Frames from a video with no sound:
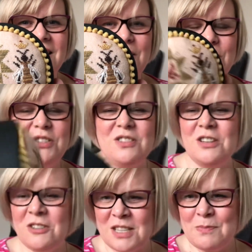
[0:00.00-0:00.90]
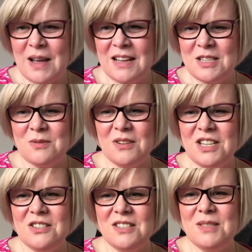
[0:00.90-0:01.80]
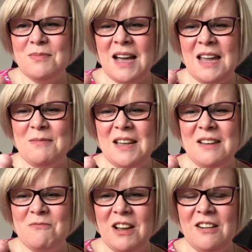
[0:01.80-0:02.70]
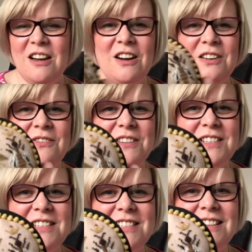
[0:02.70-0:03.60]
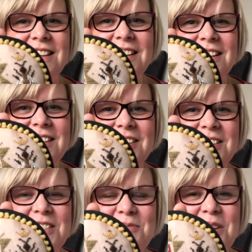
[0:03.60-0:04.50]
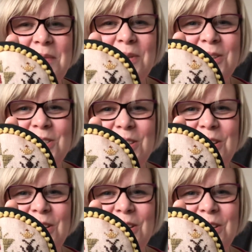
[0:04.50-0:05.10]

It doesn't look as bad as what it does maybe in real life as what it might do